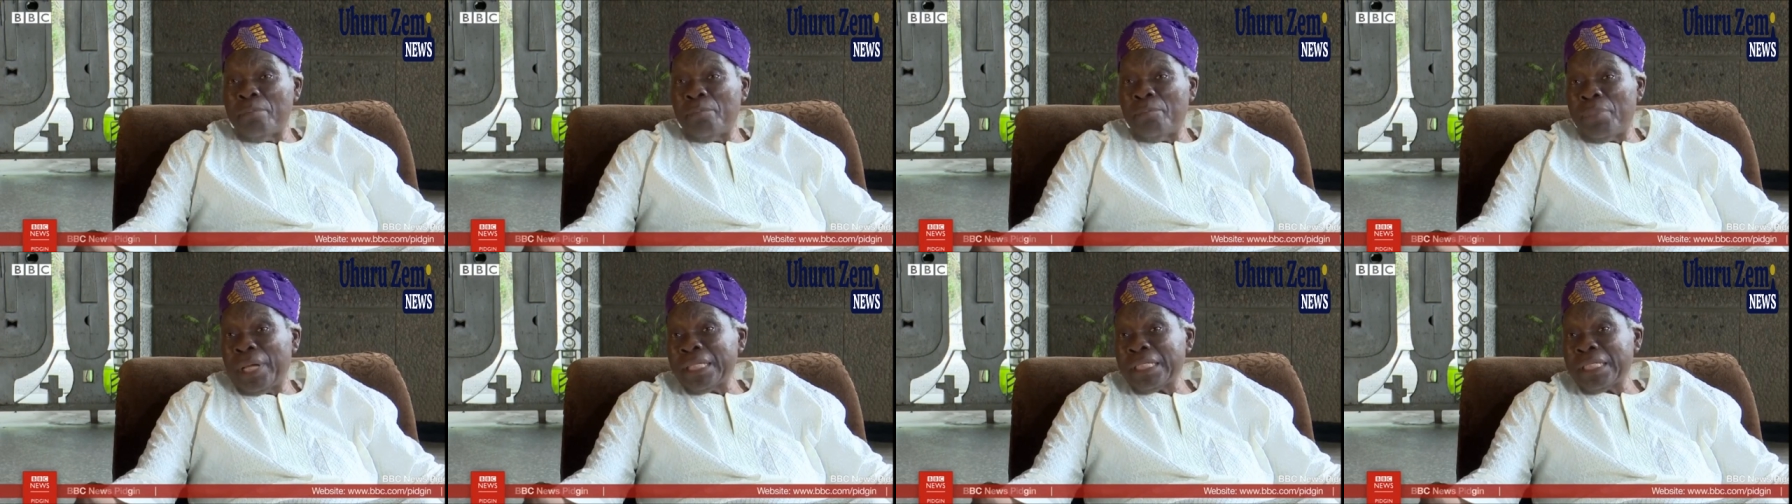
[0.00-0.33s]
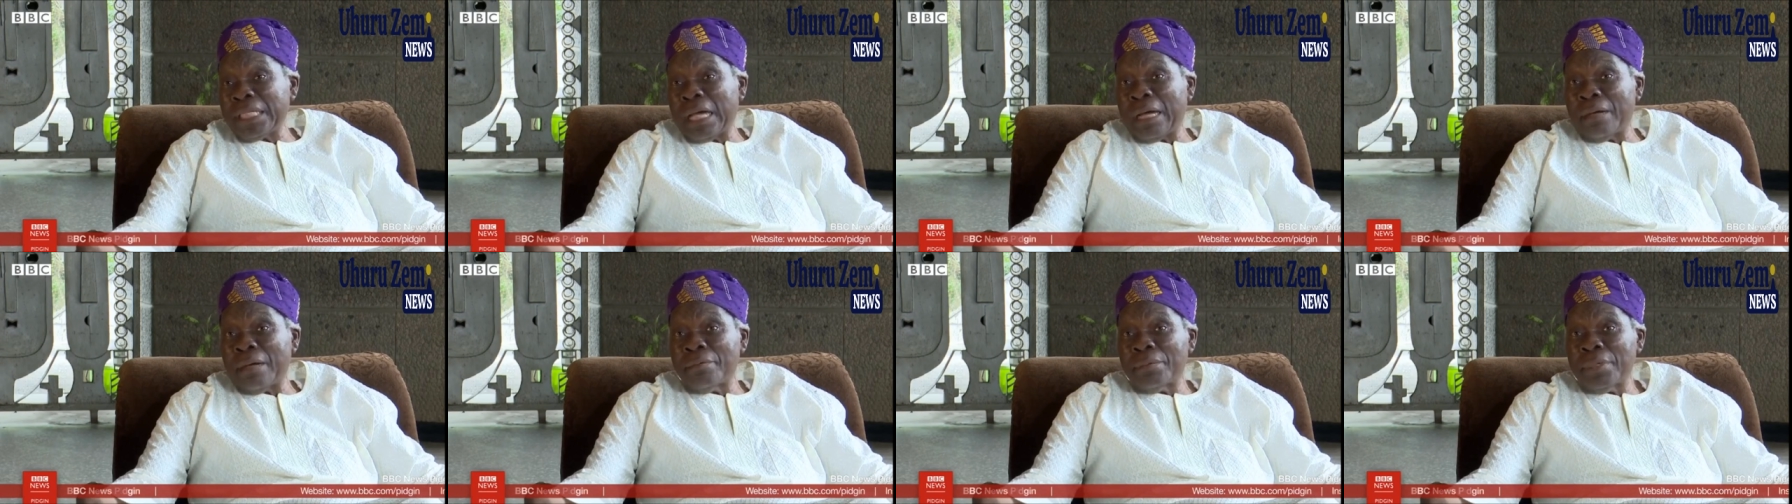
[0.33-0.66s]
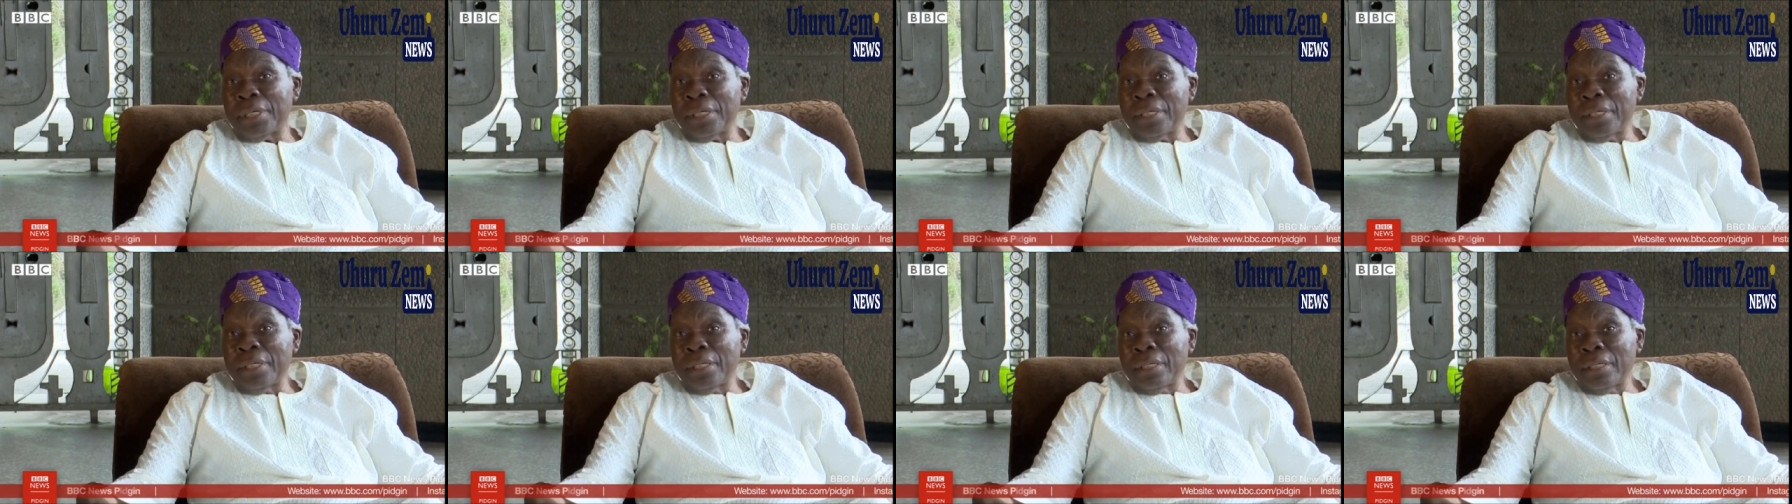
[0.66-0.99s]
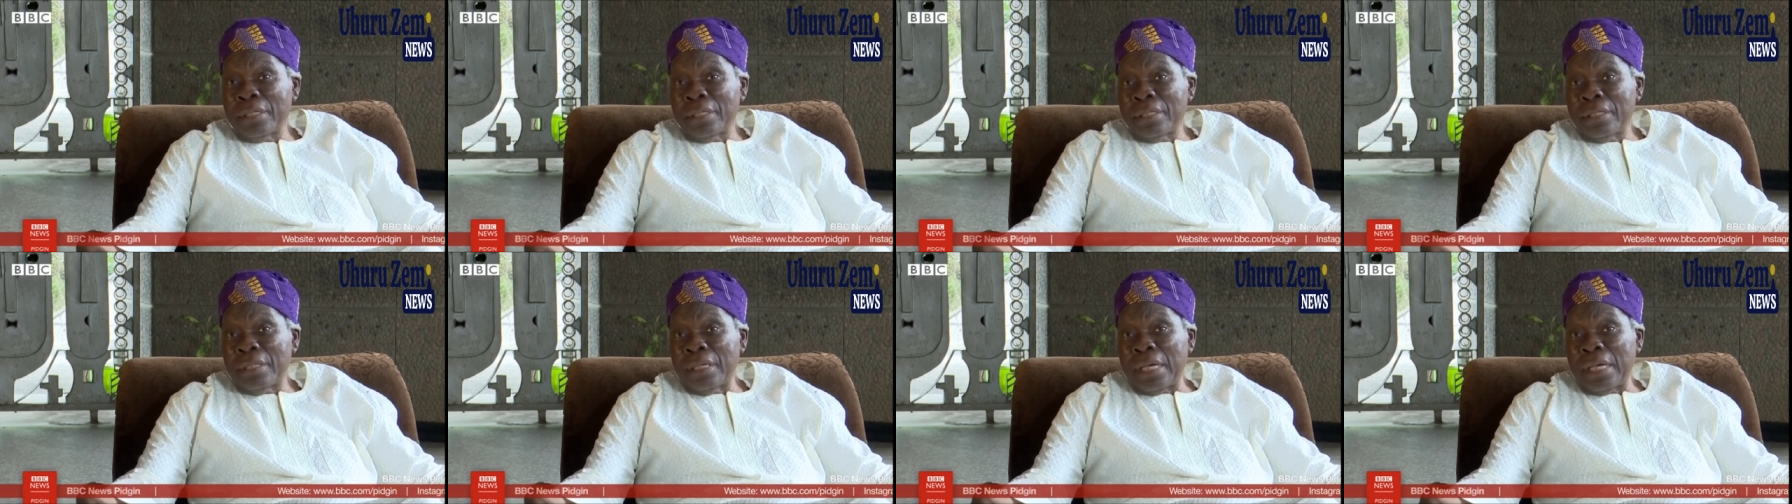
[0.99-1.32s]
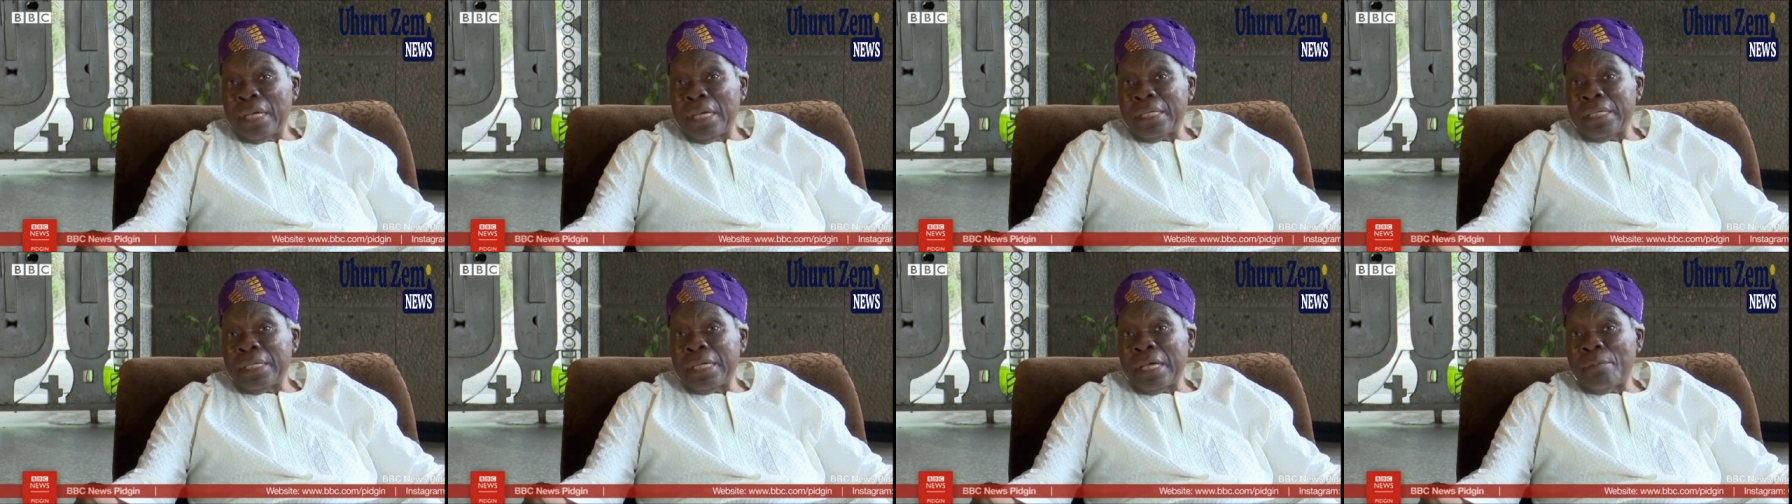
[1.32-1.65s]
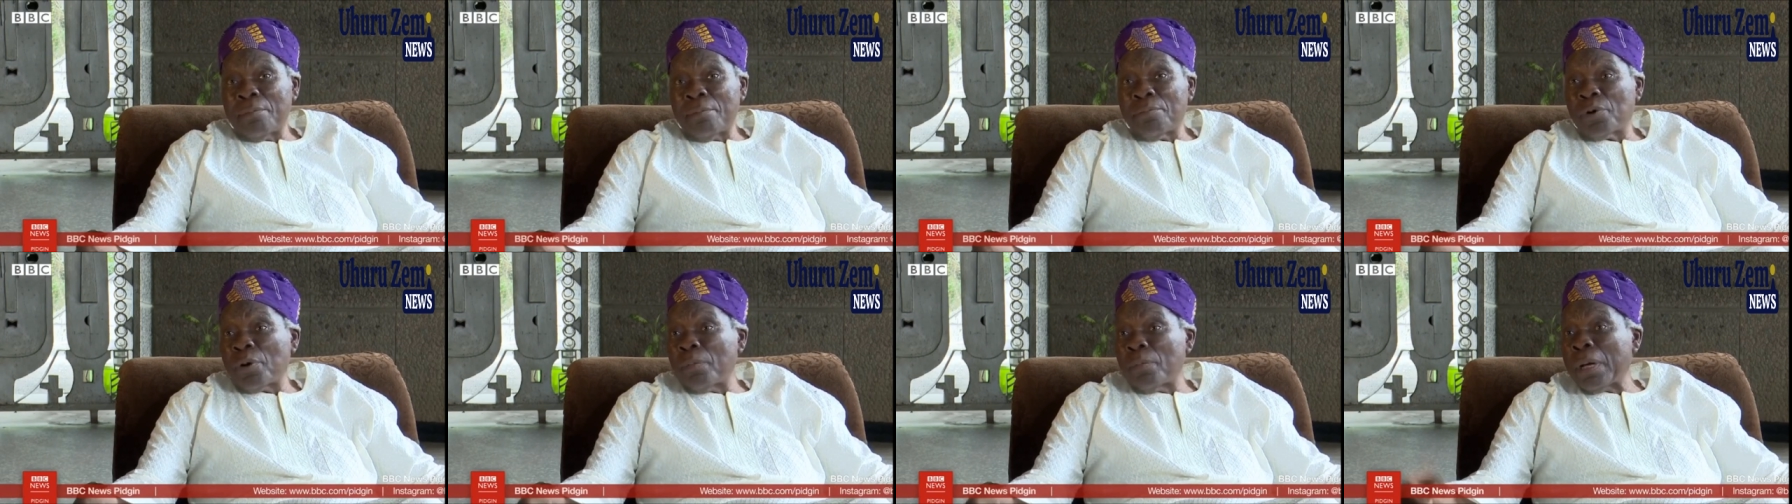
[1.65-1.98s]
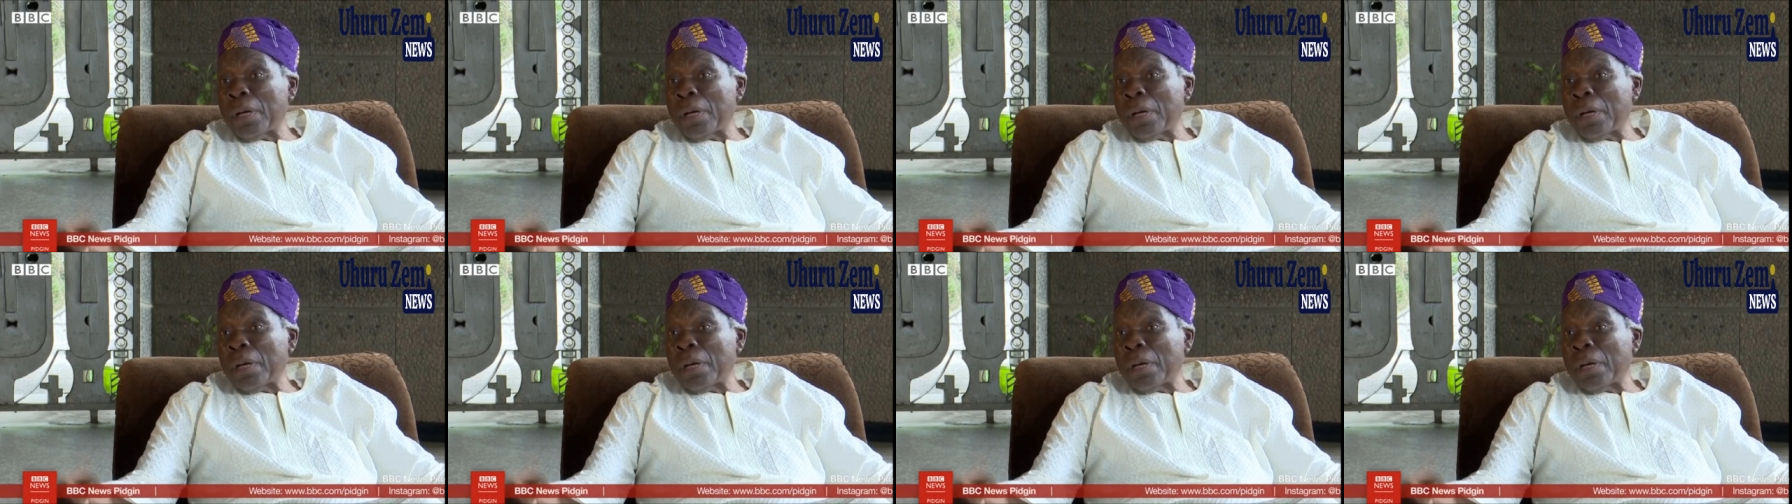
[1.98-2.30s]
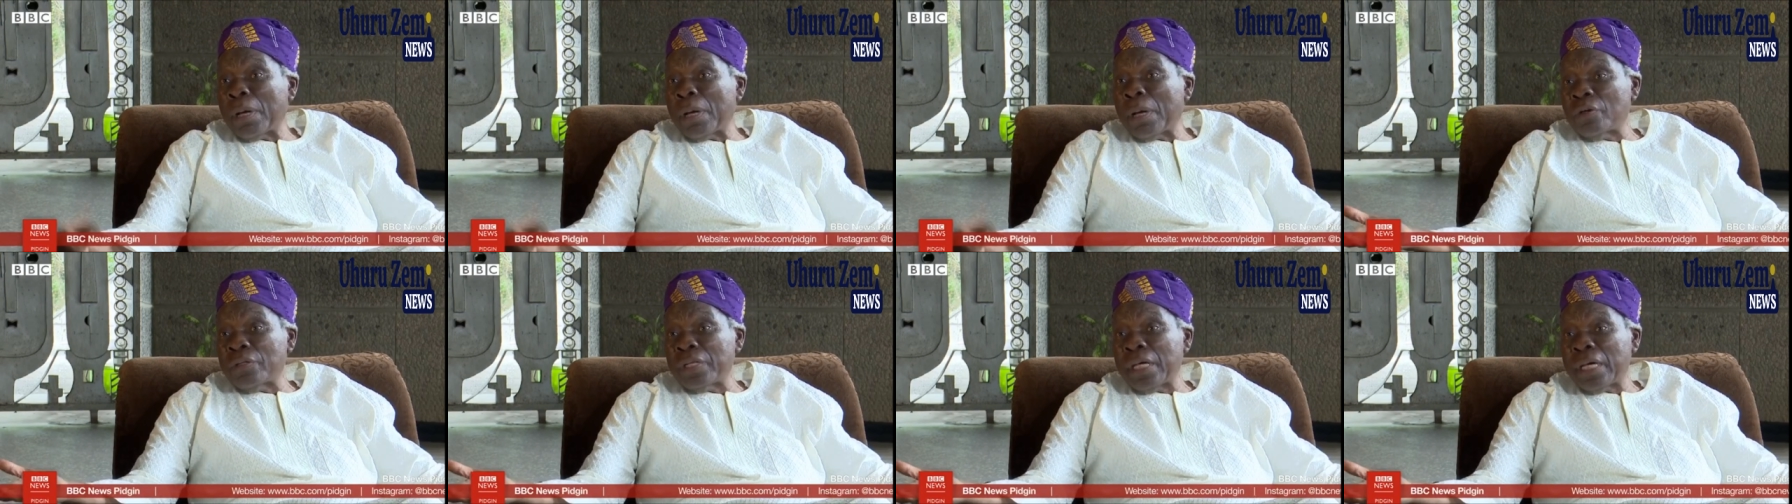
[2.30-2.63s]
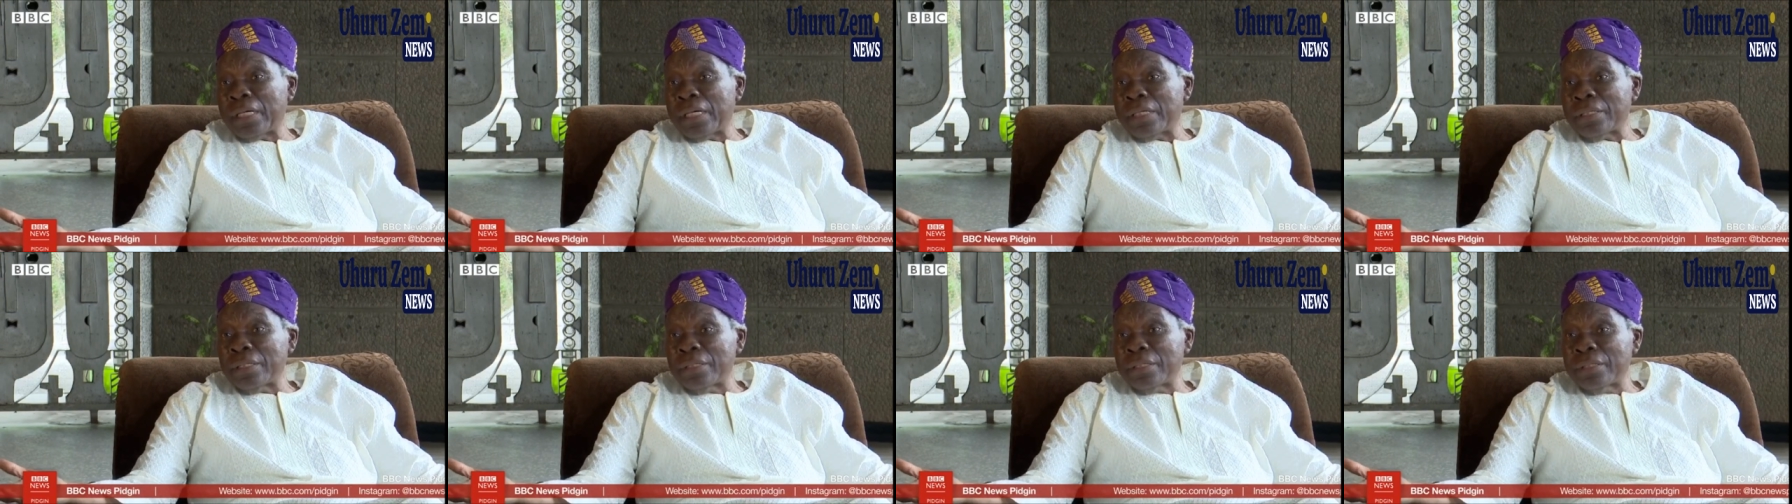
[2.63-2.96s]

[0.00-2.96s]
better uh, than probably most other